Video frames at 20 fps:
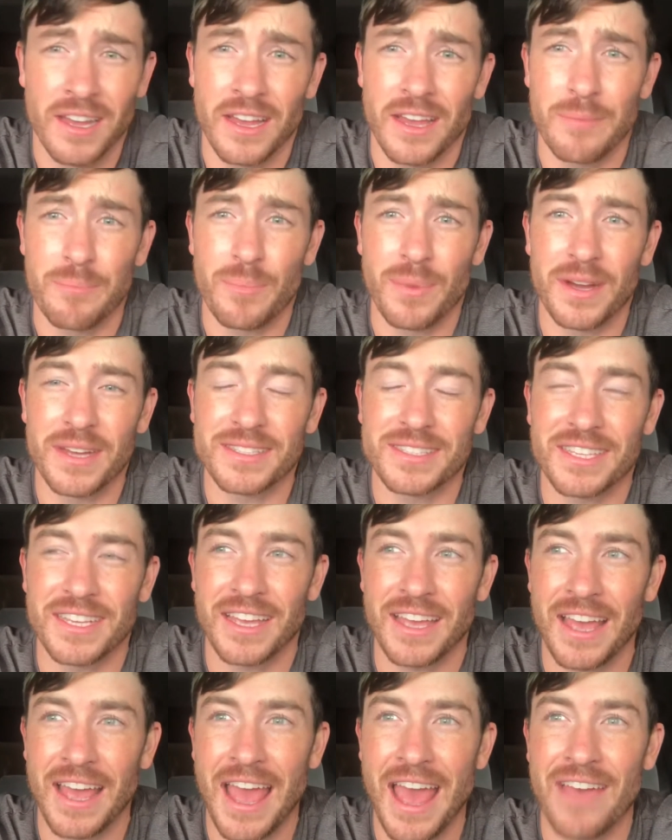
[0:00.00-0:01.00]
but
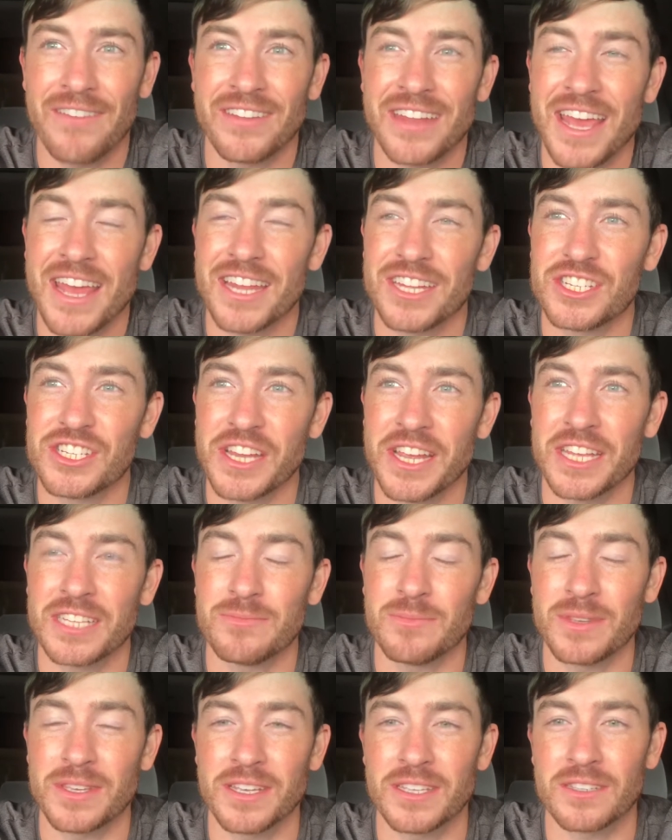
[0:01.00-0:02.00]
haven't had a chance
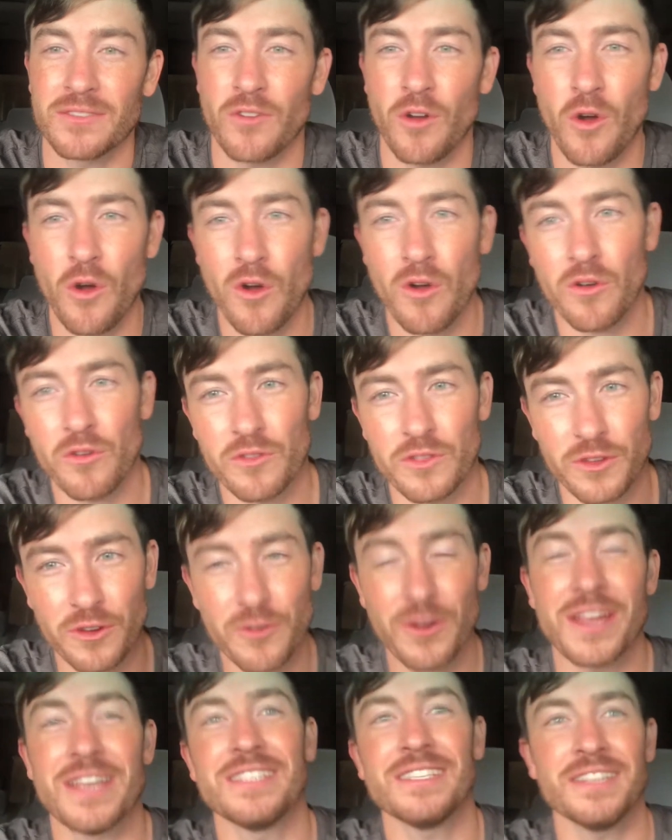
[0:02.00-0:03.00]
because of all the
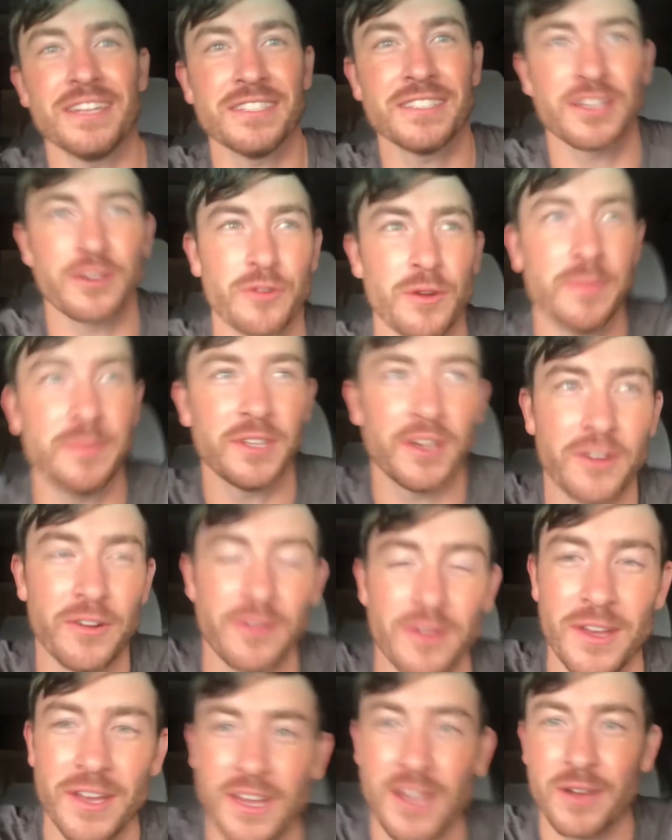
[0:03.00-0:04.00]
craziness in crypto,
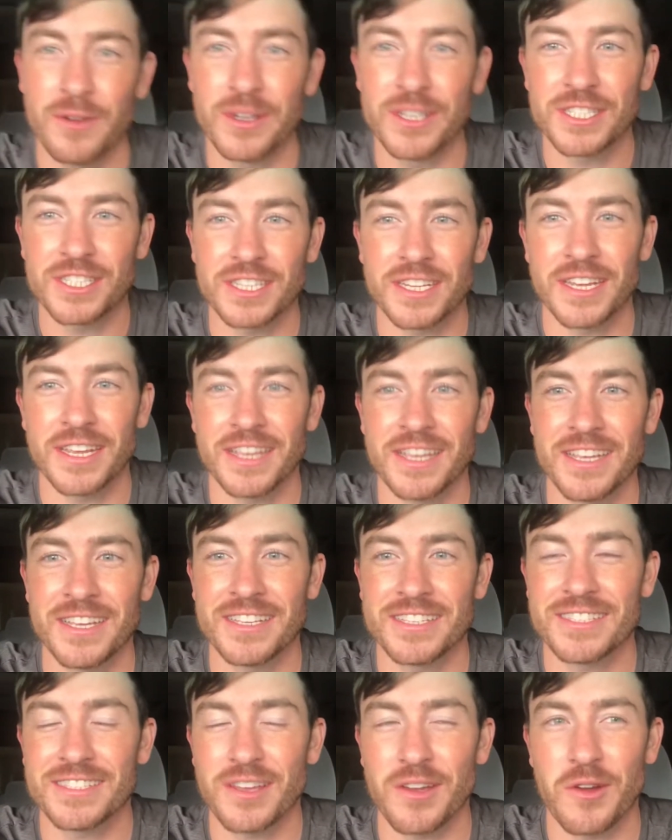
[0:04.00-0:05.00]
which
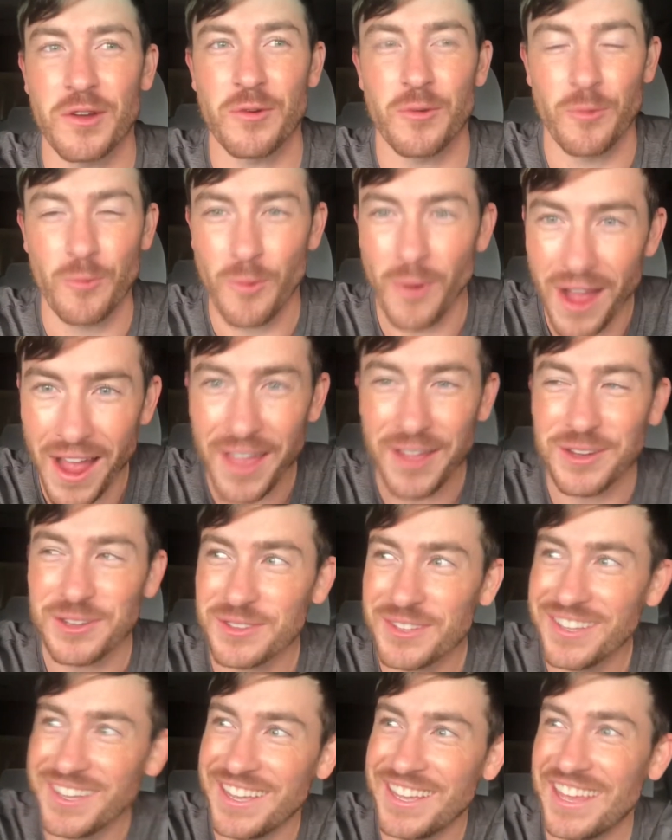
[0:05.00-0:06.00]
is wild,
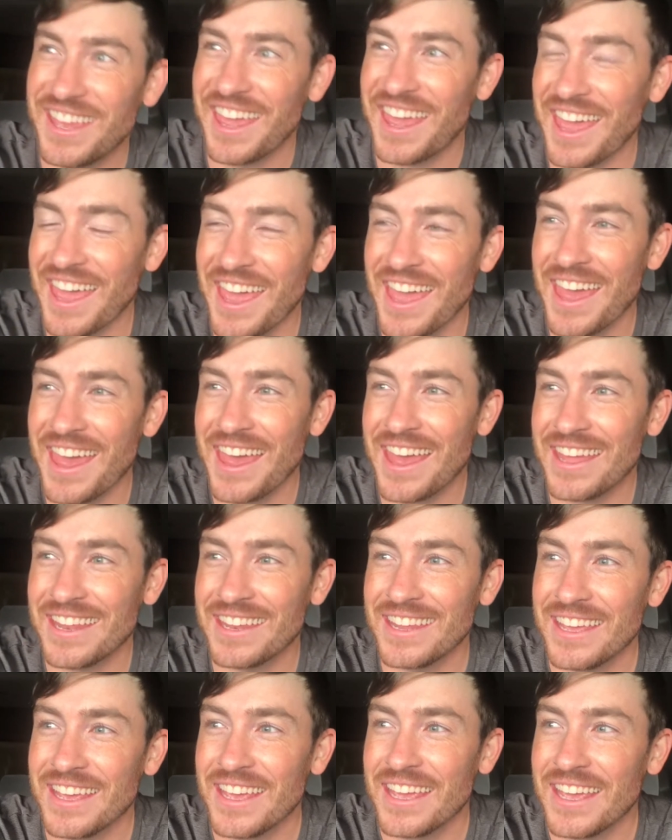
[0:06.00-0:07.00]
and
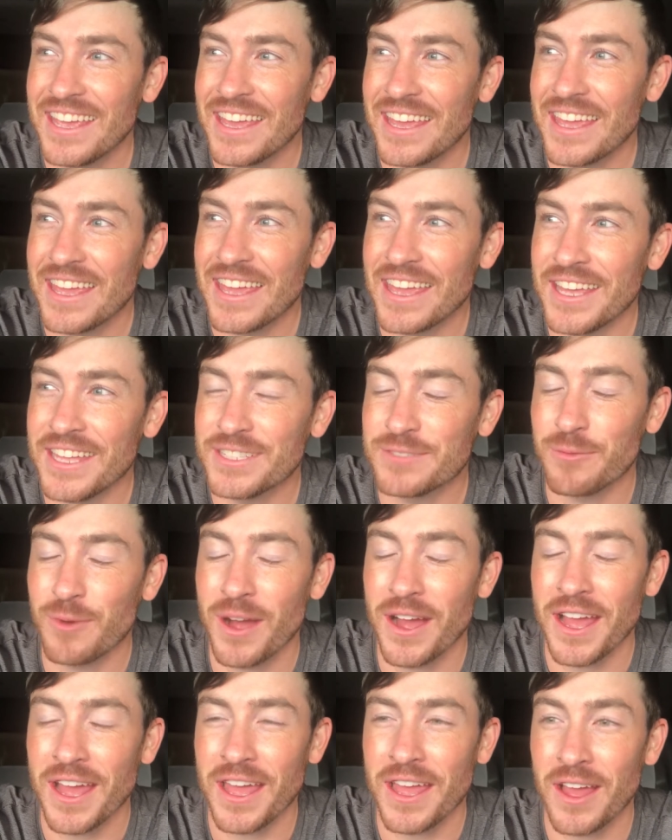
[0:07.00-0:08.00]
it's
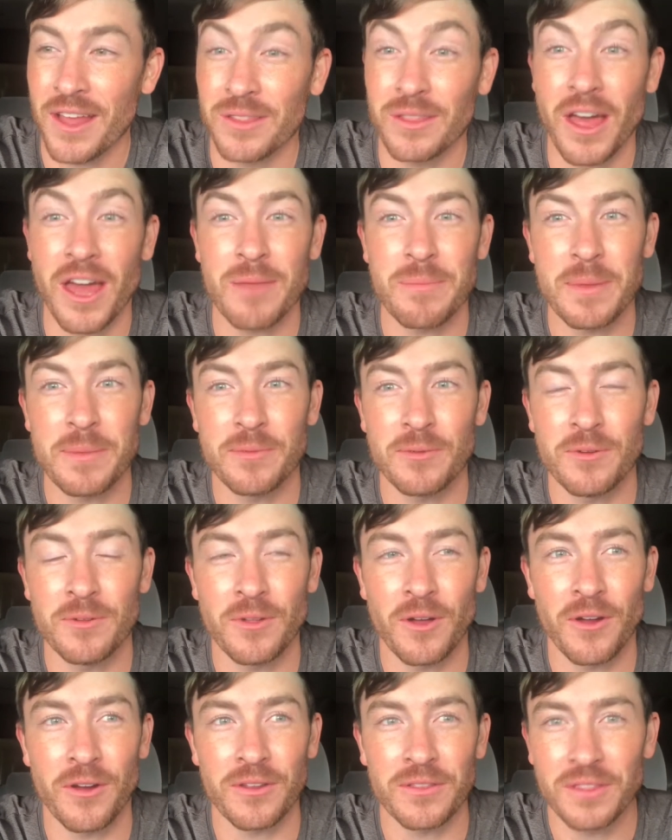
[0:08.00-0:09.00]
why a lot of people
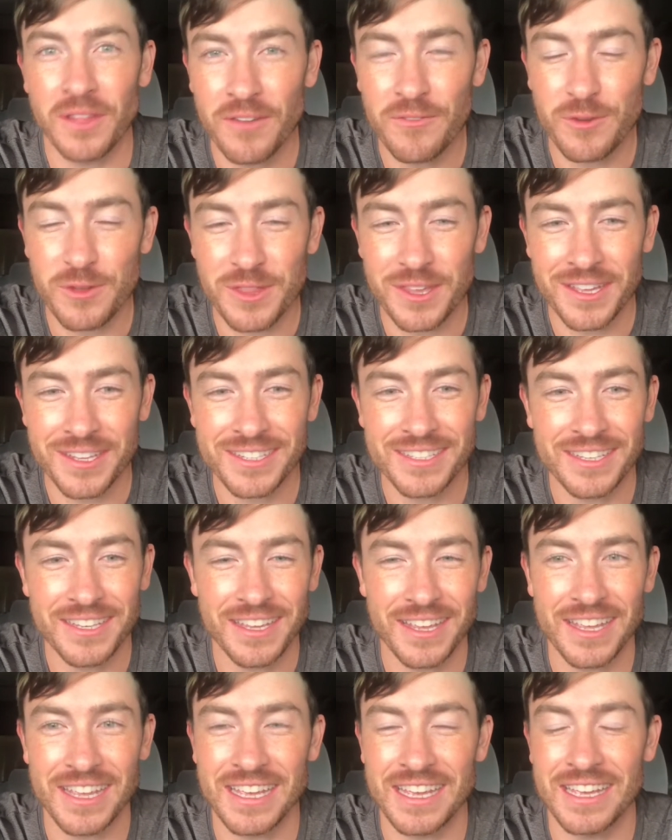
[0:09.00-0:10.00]
are in love with it,
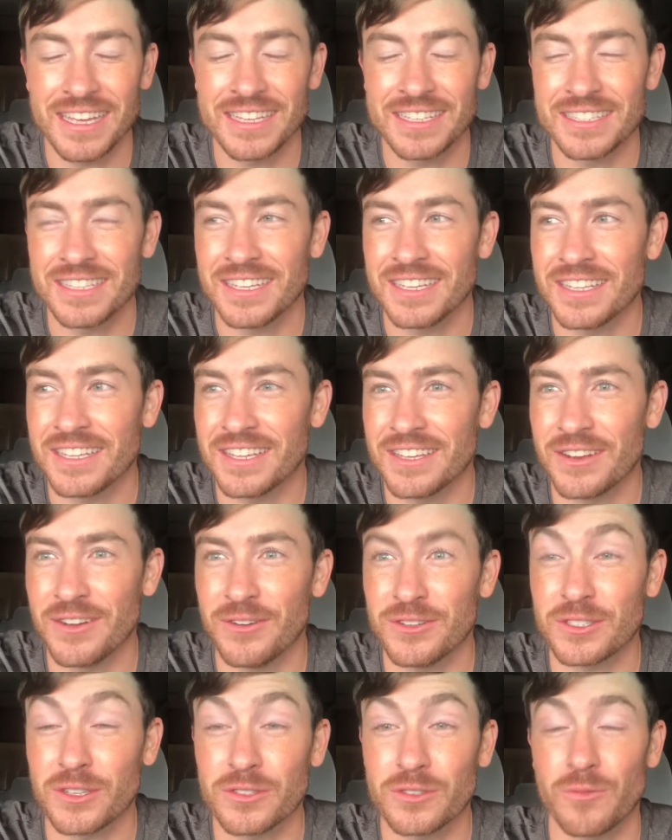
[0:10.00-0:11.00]
and
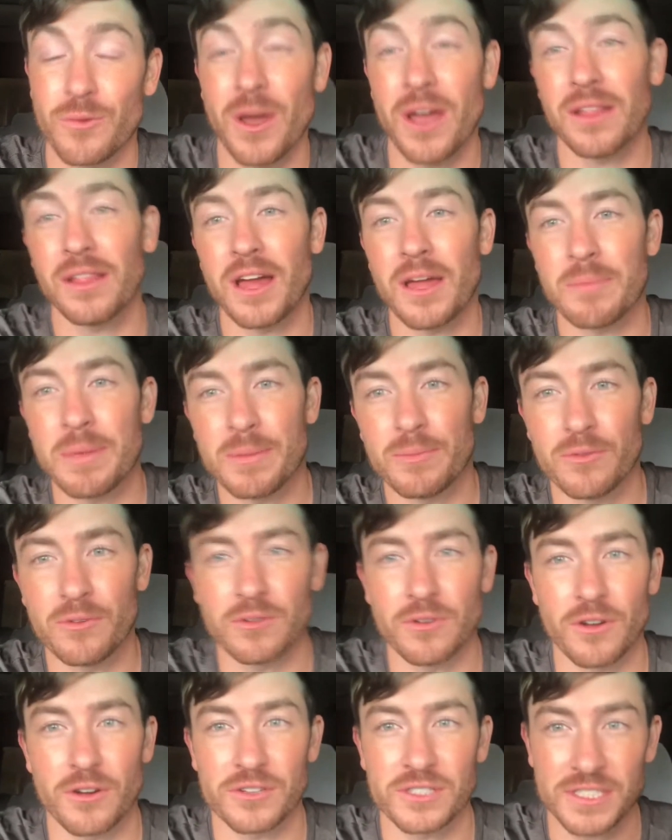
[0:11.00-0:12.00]
it's also why a lot of people
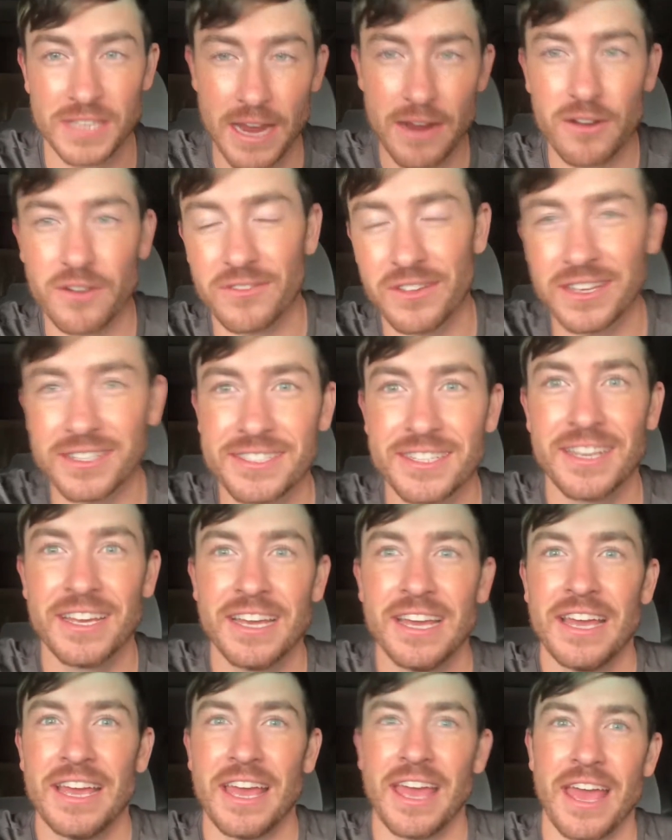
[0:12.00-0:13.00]
are scared of it,
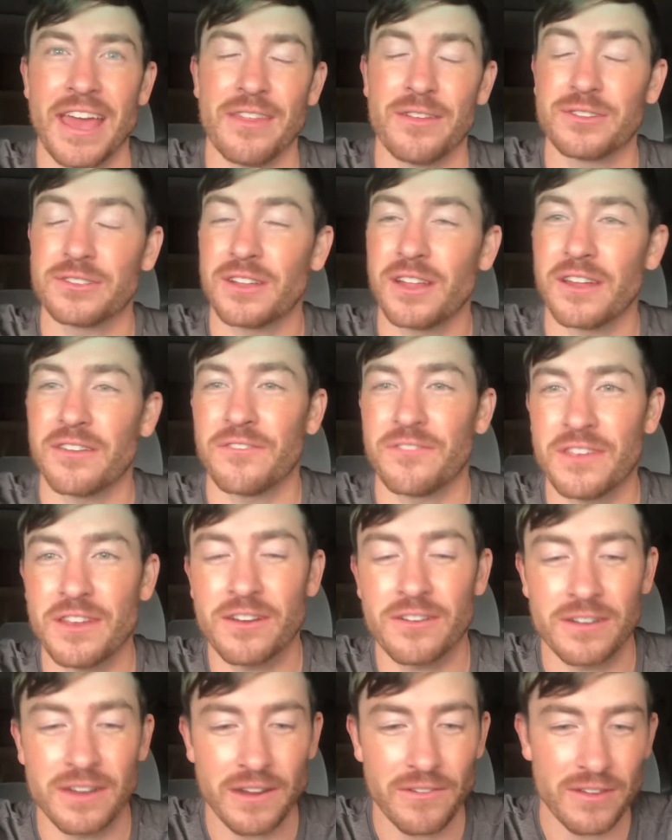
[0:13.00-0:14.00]
and there's a lot of
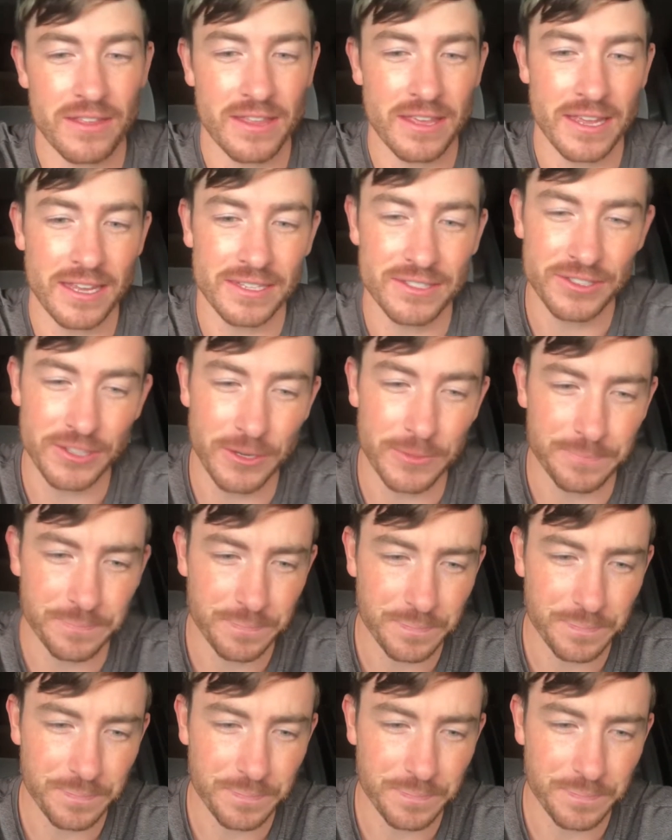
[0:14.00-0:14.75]
fear and everything. So